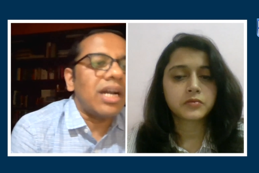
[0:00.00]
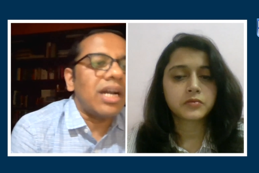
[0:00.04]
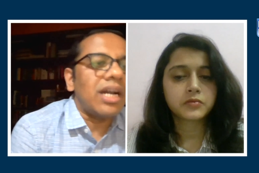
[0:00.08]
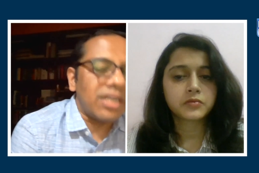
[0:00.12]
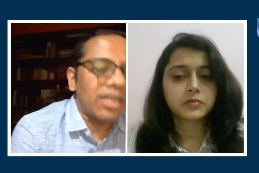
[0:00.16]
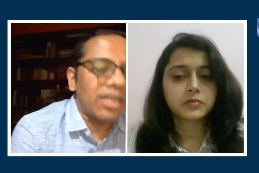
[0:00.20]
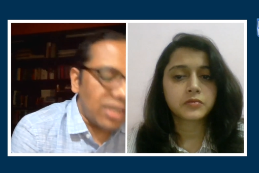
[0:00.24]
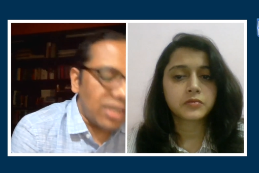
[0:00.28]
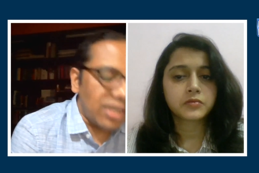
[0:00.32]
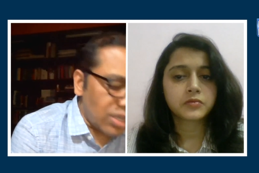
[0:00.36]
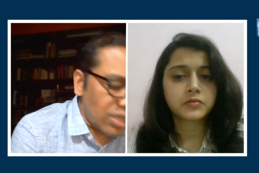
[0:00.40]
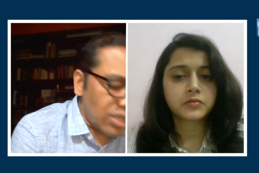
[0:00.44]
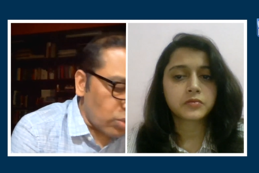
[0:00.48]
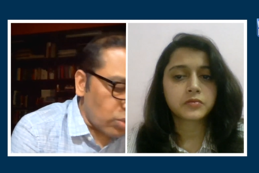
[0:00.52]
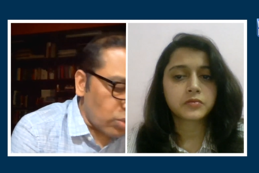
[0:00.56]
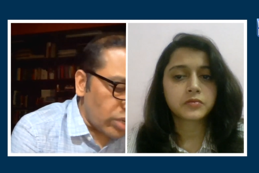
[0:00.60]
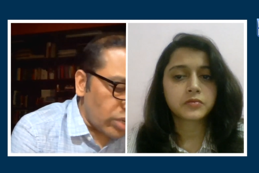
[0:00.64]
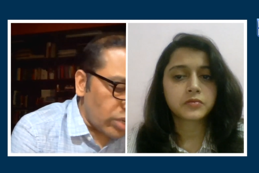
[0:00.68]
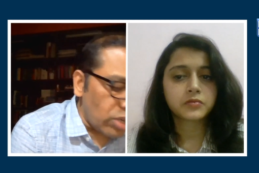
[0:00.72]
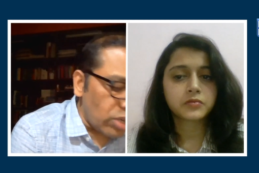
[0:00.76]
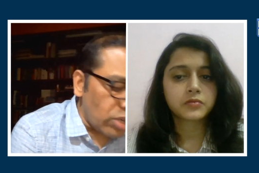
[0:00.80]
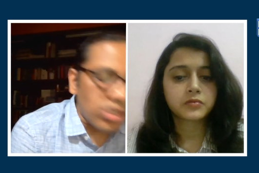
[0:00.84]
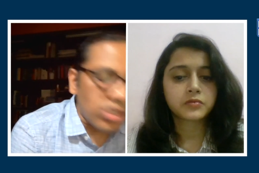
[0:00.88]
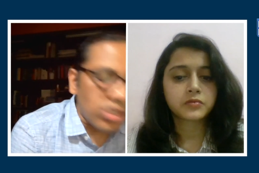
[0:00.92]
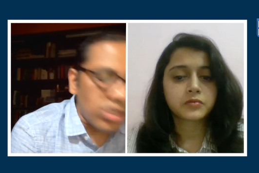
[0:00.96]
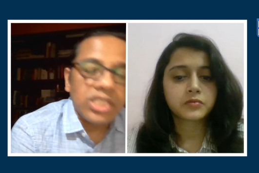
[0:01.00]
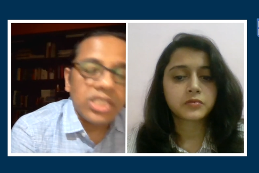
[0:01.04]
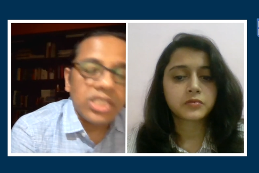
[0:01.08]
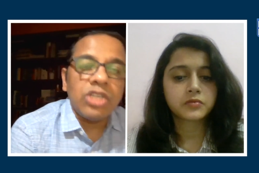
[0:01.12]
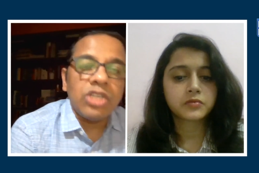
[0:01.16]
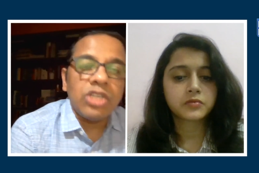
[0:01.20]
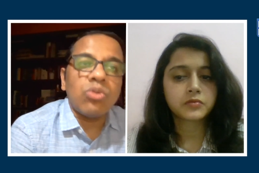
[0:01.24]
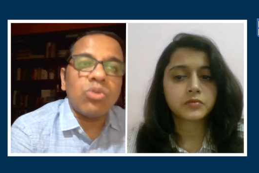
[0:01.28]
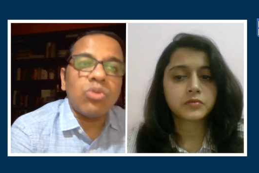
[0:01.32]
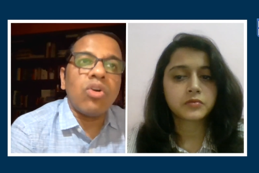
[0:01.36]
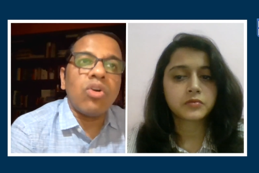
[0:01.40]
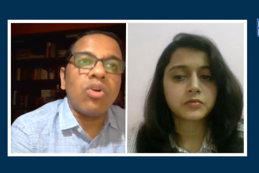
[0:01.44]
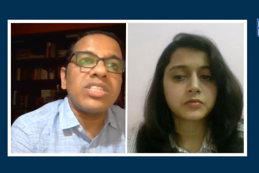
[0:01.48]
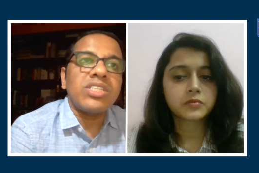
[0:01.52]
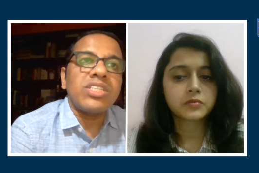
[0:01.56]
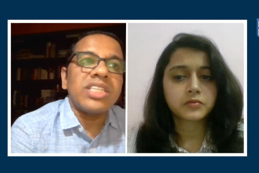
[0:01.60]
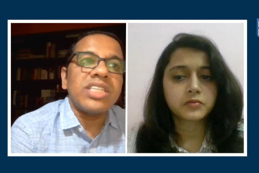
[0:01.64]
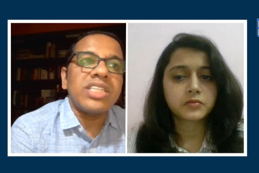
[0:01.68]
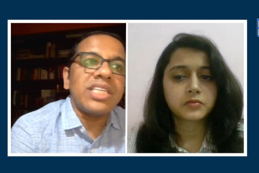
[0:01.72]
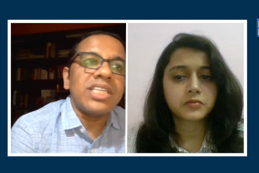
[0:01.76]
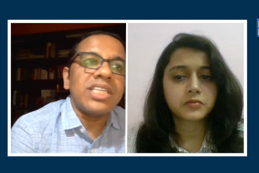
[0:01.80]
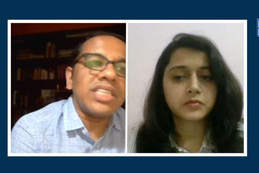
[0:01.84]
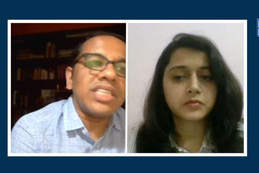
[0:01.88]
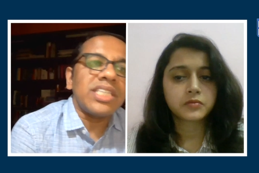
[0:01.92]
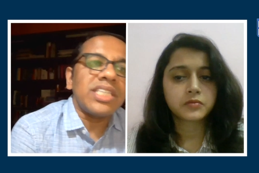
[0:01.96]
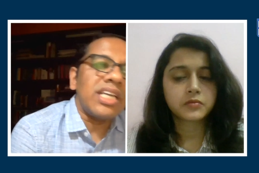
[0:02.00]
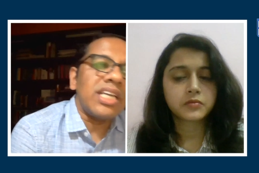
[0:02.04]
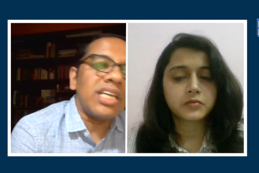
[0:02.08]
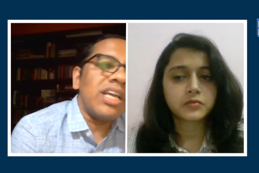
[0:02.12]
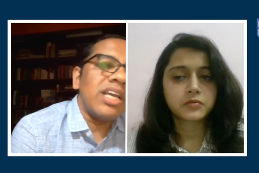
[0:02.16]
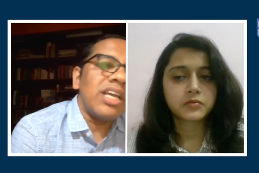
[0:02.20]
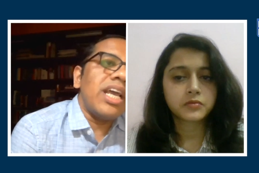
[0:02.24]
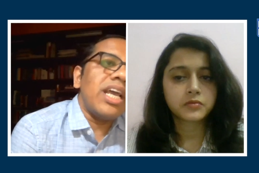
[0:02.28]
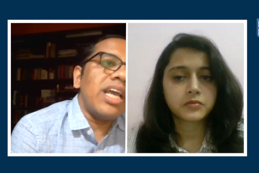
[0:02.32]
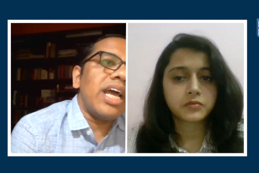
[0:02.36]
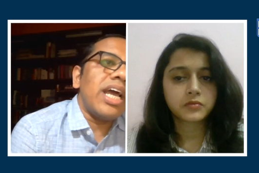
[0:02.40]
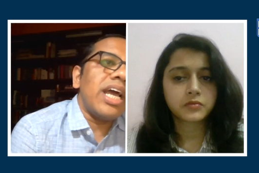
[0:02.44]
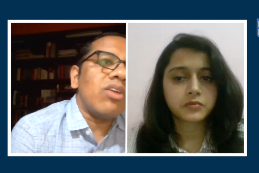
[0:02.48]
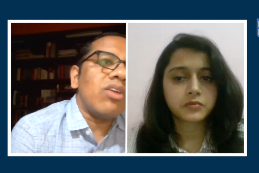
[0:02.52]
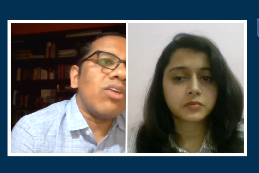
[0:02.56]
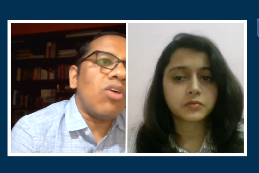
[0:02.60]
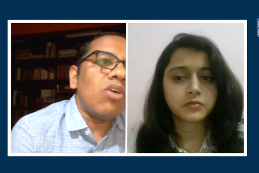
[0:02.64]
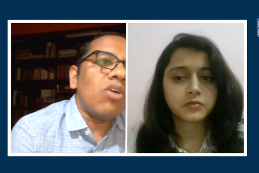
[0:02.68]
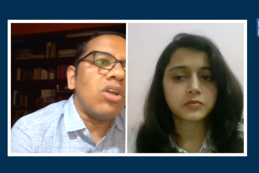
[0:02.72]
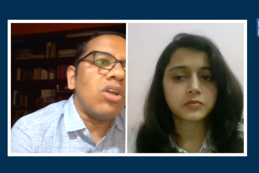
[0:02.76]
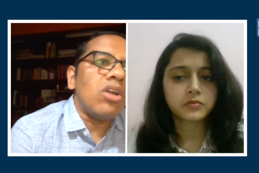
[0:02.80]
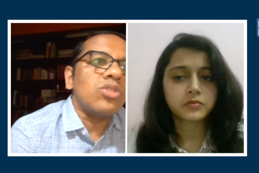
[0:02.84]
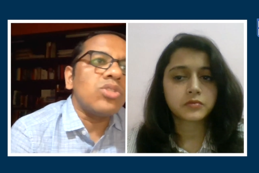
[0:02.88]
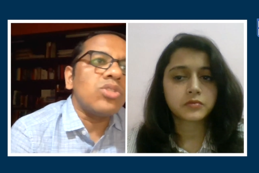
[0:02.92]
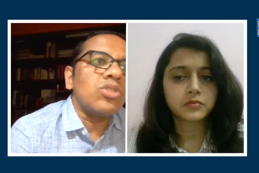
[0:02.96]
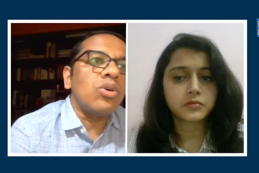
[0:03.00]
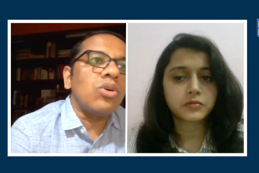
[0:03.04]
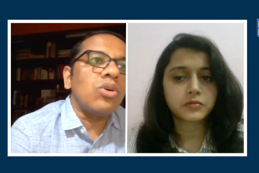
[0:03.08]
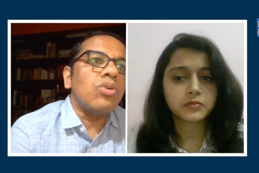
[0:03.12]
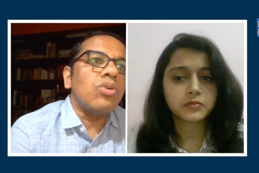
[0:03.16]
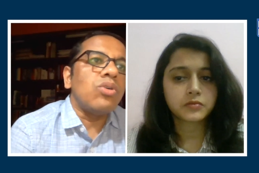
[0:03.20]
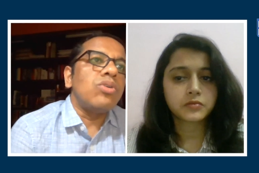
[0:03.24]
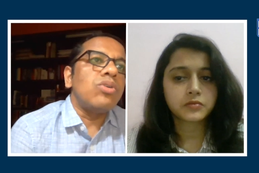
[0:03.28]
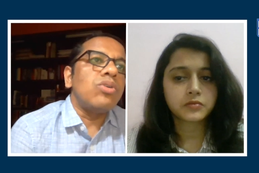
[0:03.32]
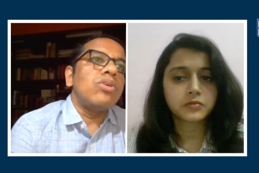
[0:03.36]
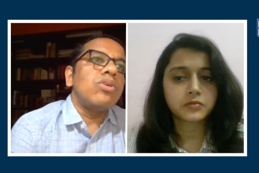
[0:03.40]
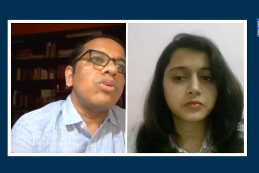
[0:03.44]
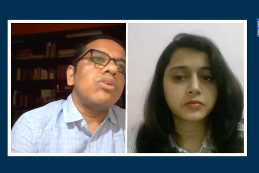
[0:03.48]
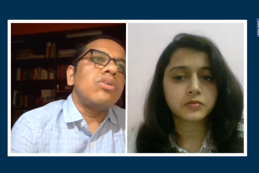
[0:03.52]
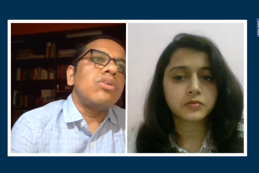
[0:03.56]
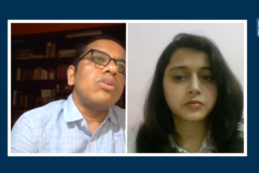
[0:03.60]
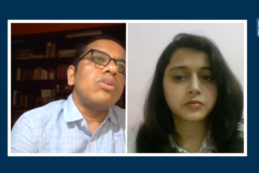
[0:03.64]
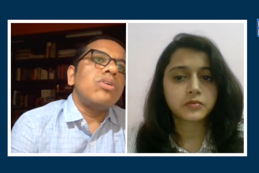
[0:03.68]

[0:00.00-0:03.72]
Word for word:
Speaker 1: the to reduce the CO2 concentration and also